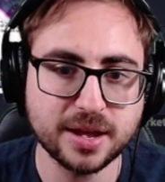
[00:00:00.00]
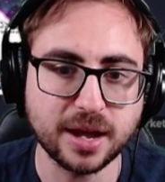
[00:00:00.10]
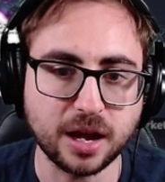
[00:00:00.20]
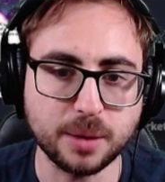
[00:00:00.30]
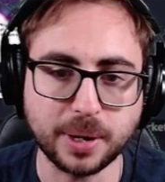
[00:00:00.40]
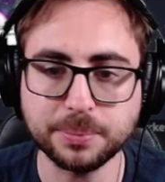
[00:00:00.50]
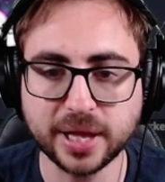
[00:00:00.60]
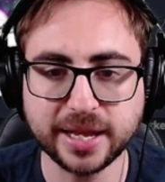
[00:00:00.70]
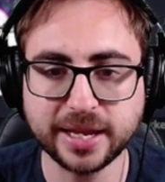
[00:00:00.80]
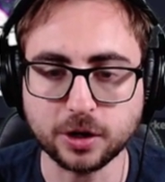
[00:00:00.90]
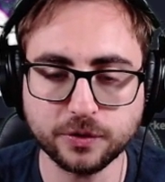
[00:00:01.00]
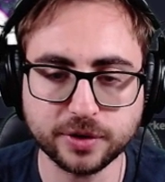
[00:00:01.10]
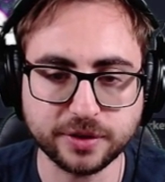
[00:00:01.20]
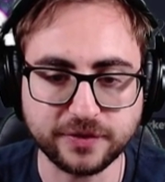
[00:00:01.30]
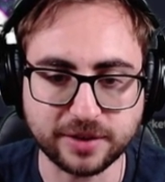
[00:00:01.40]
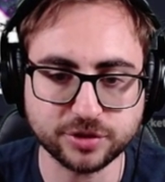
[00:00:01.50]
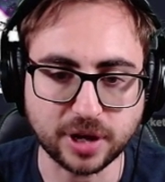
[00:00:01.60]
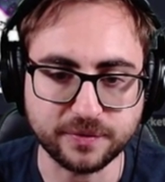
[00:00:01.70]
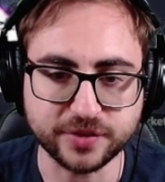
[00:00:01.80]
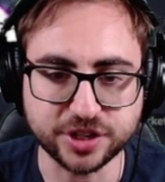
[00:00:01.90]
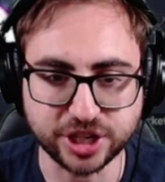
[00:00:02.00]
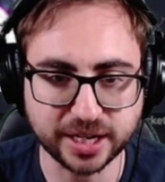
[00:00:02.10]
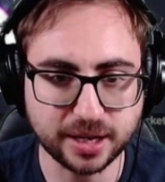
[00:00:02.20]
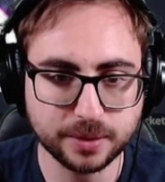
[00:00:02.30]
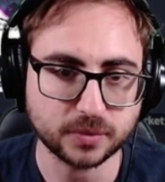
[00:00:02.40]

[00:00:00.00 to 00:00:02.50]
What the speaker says: I'm playing it over the 5-drop Vegeta.